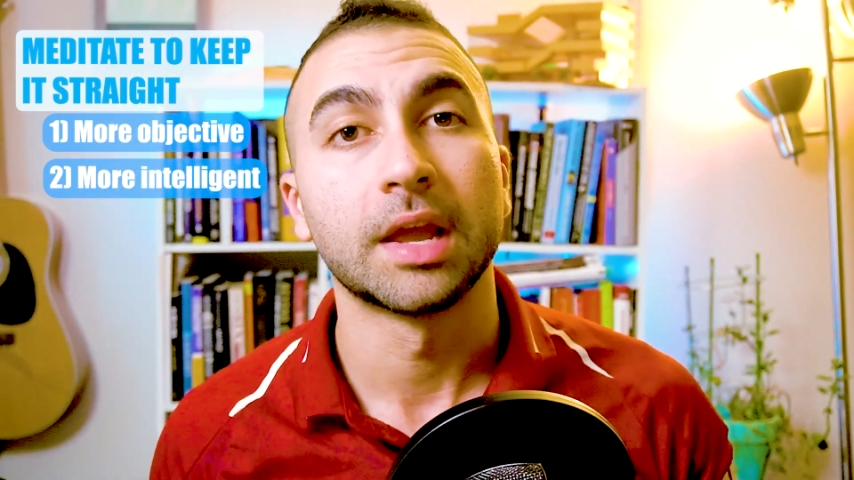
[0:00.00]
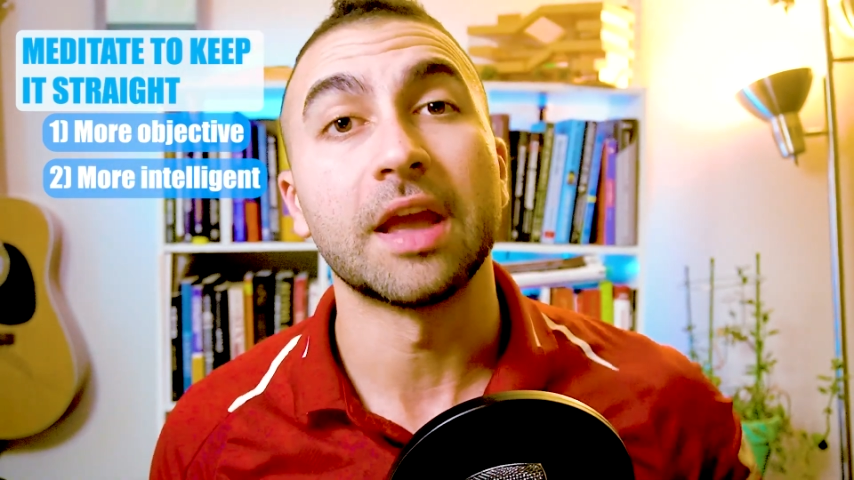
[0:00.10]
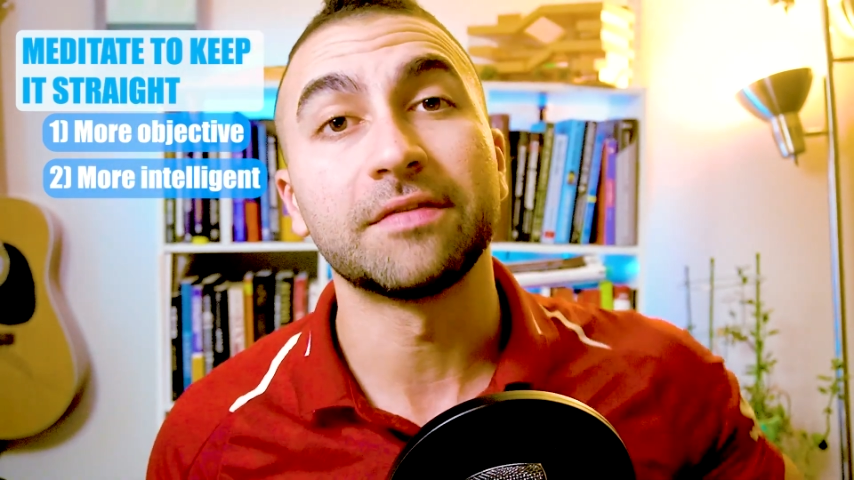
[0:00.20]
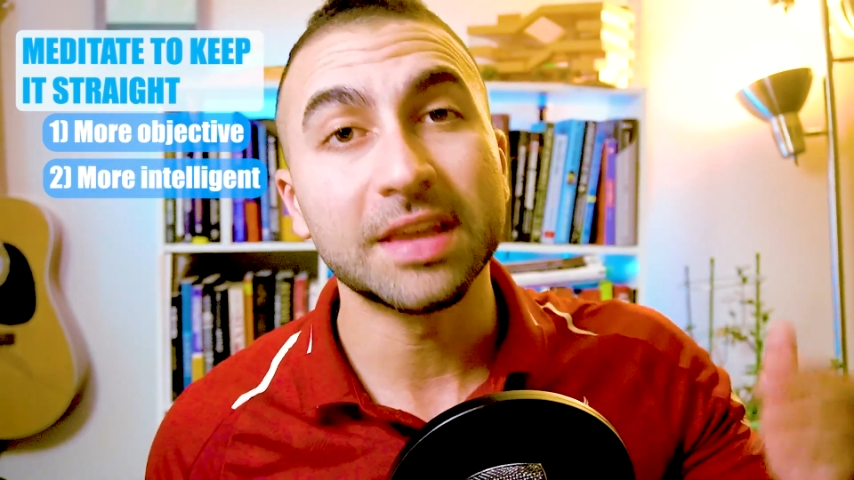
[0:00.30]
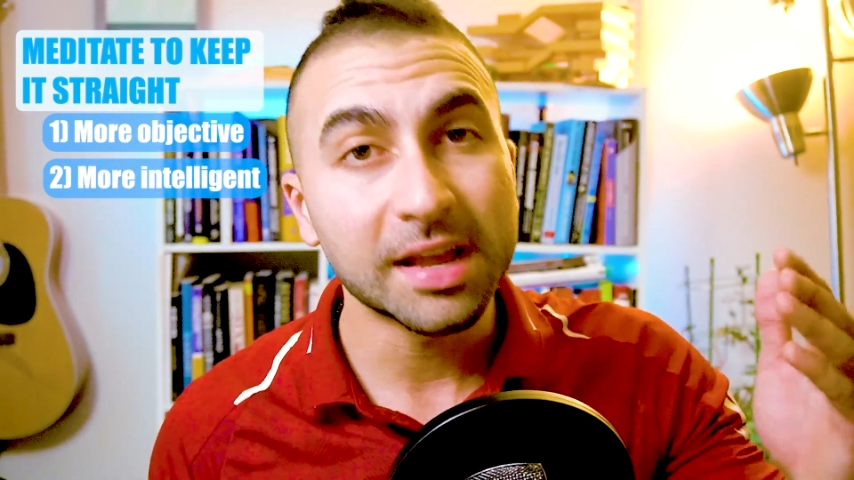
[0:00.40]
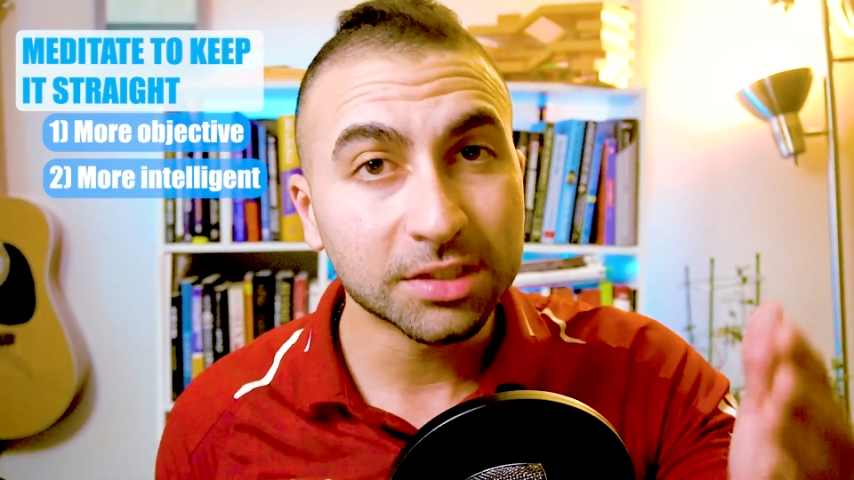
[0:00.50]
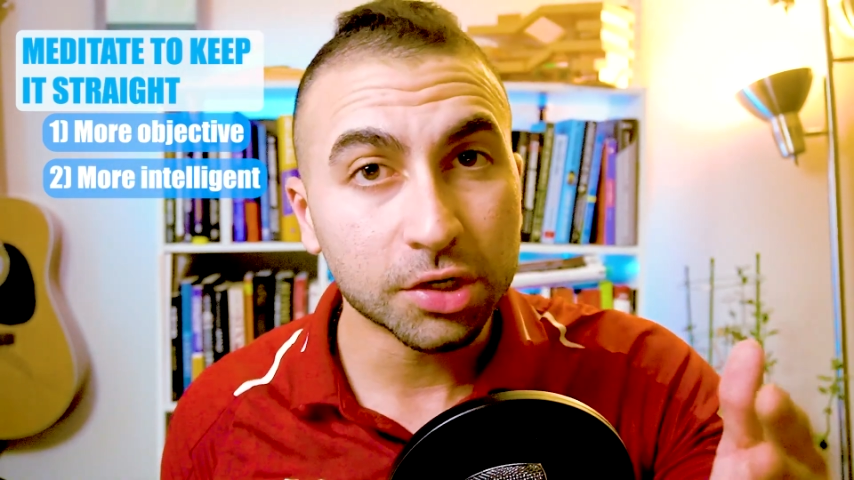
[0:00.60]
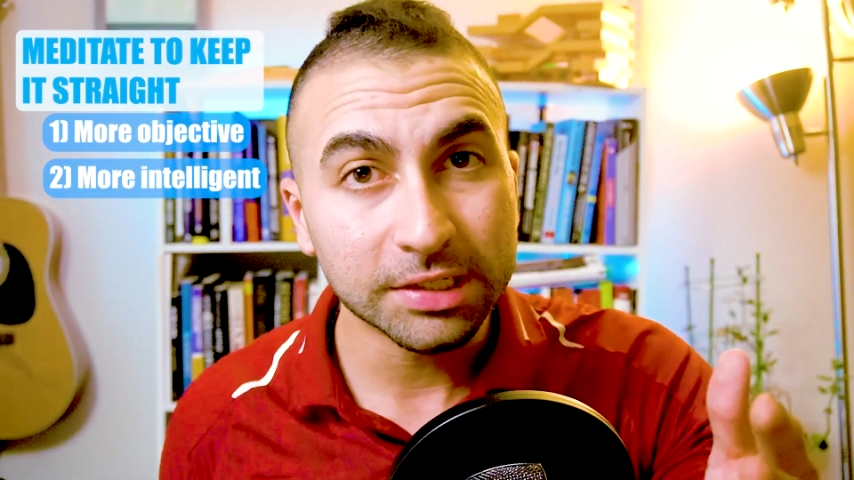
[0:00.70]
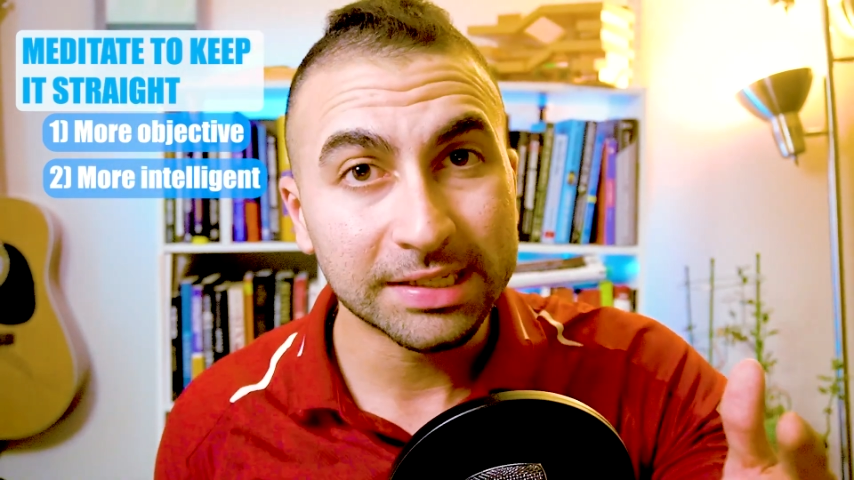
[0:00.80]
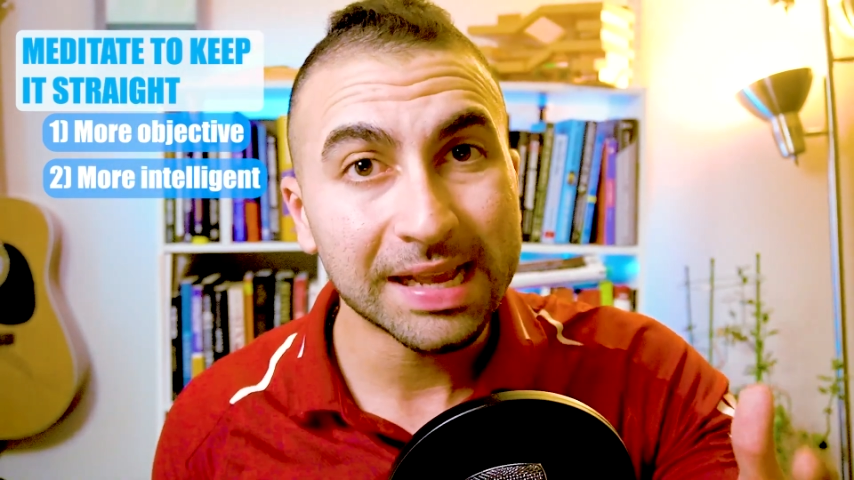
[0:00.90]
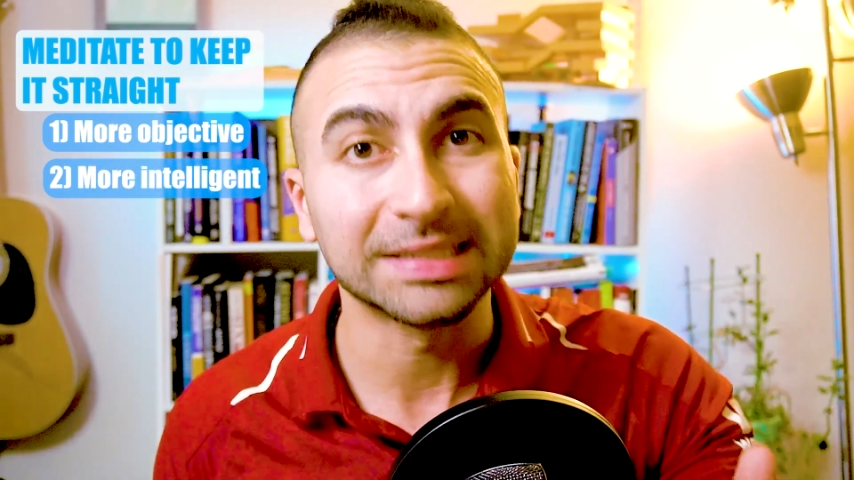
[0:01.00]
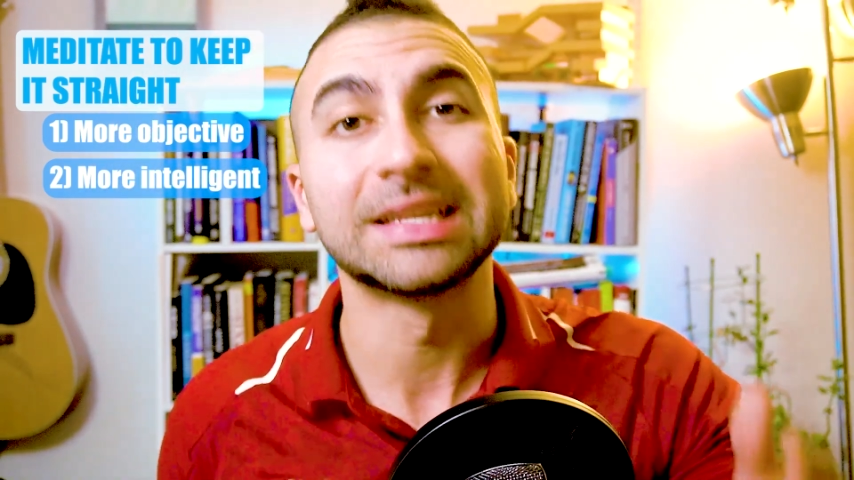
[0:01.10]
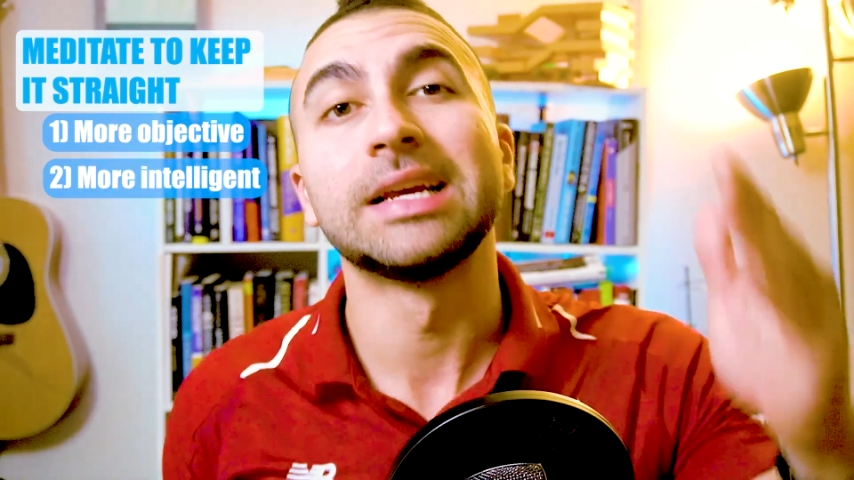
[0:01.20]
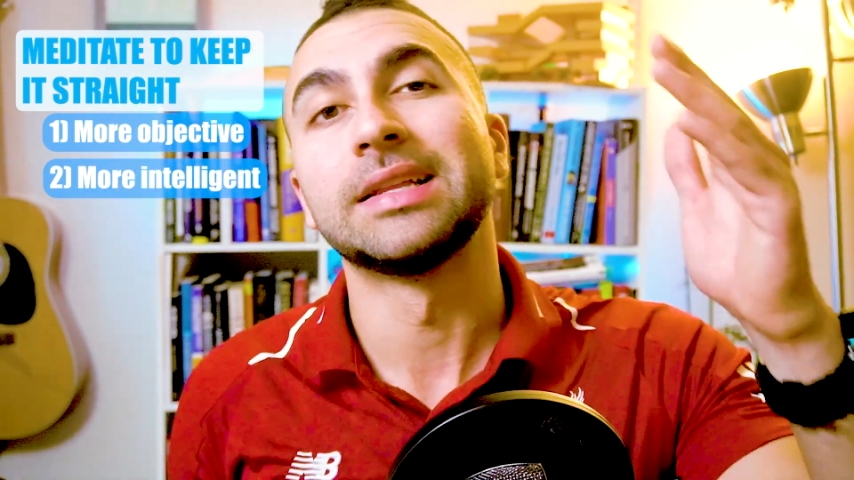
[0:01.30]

If the answer is yes,